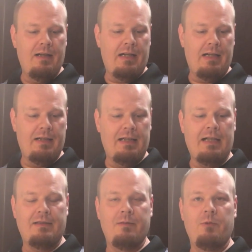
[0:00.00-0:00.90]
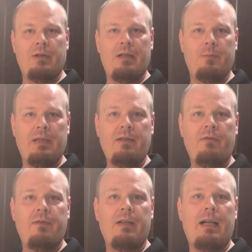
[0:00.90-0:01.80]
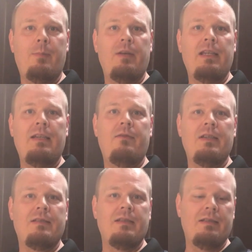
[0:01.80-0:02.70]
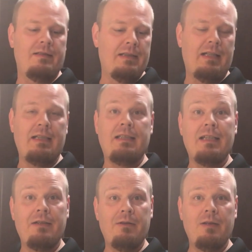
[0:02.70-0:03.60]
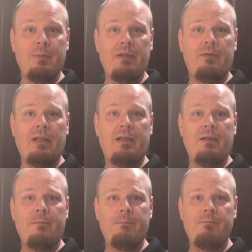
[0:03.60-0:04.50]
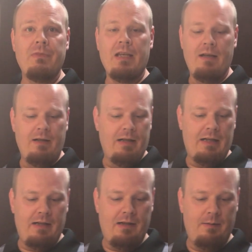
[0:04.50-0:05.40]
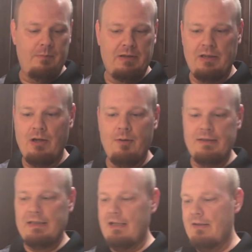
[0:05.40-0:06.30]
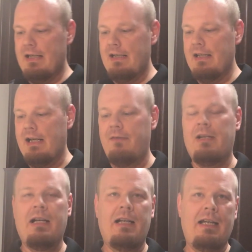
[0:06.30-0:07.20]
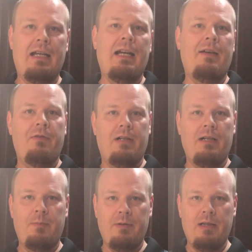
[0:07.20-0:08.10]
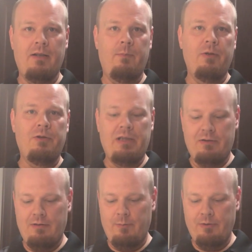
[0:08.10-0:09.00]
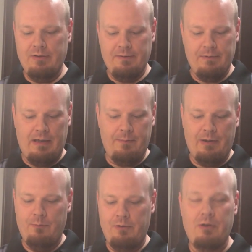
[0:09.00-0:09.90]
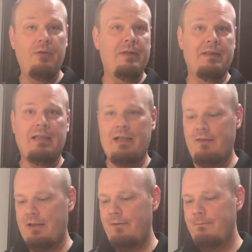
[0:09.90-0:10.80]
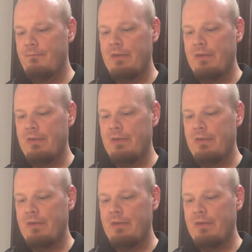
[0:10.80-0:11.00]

I got some ground beef. I believe this is 90-10 ground beef right here. To go inside of that, I've got a half a cup of blue cheese crumbles that we'll use inside of there.